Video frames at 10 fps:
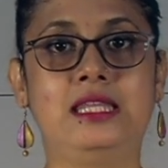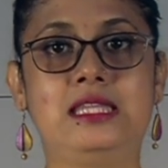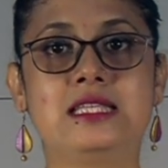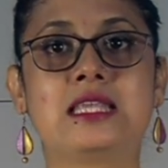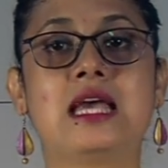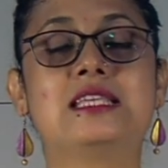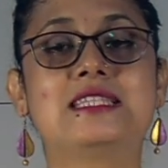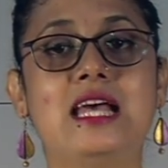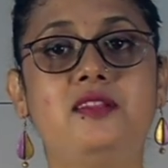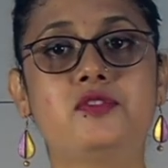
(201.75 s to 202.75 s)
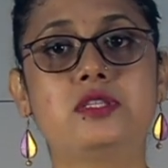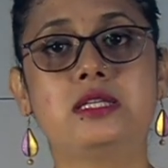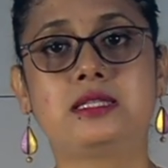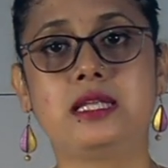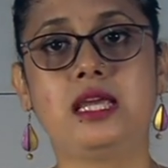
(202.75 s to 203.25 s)
this
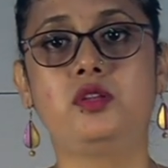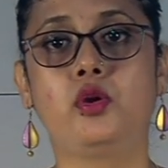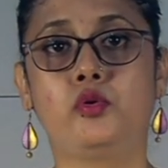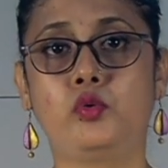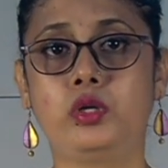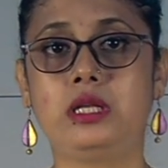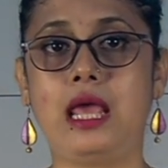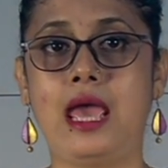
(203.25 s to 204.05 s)
self-sustained rural